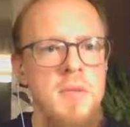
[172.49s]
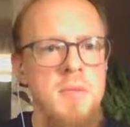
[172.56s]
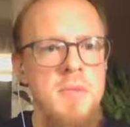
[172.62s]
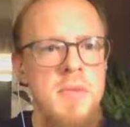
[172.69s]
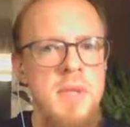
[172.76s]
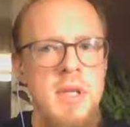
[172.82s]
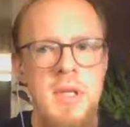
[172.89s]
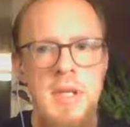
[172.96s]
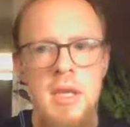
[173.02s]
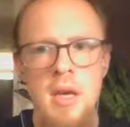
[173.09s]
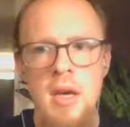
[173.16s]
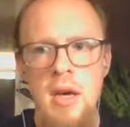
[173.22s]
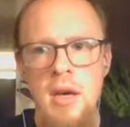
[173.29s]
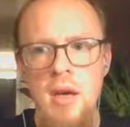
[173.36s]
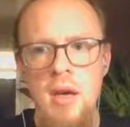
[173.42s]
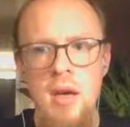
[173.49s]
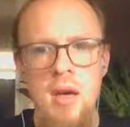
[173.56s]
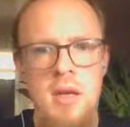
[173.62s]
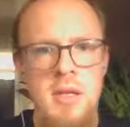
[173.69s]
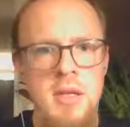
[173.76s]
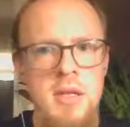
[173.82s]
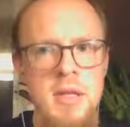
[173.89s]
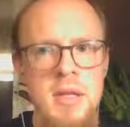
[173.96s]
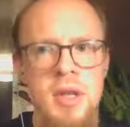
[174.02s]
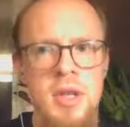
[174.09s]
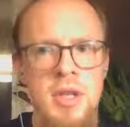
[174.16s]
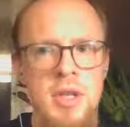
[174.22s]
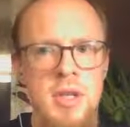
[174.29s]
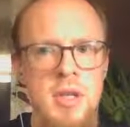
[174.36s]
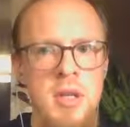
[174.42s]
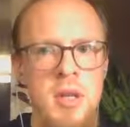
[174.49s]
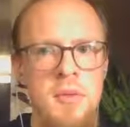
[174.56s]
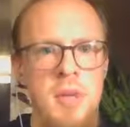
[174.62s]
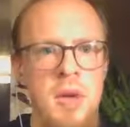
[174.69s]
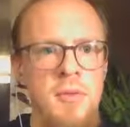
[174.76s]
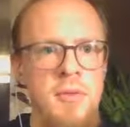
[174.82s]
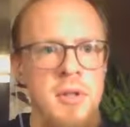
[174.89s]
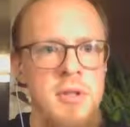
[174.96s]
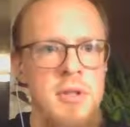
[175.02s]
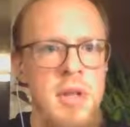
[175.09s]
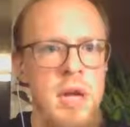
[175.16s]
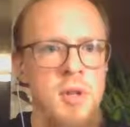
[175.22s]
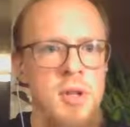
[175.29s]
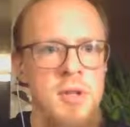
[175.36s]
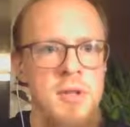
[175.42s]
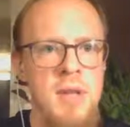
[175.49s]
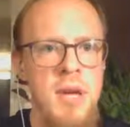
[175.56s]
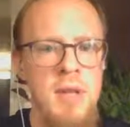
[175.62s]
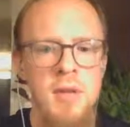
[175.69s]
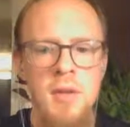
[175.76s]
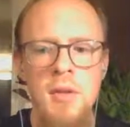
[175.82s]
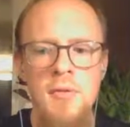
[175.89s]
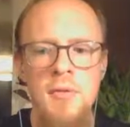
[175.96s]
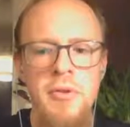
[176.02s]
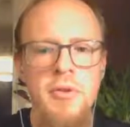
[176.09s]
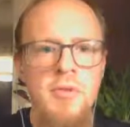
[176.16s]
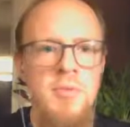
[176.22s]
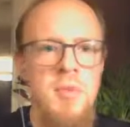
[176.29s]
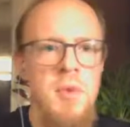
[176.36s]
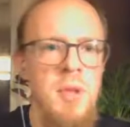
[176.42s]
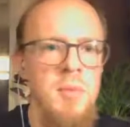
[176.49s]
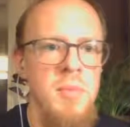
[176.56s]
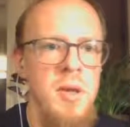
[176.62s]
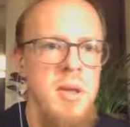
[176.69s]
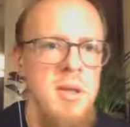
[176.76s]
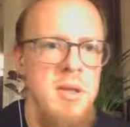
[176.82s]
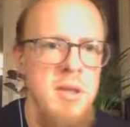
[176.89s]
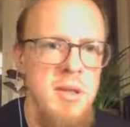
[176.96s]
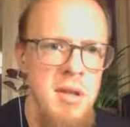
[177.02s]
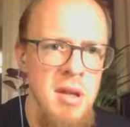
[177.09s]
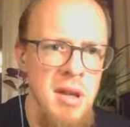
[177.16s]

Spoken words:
Since English is not my first language, that confused me a bit, because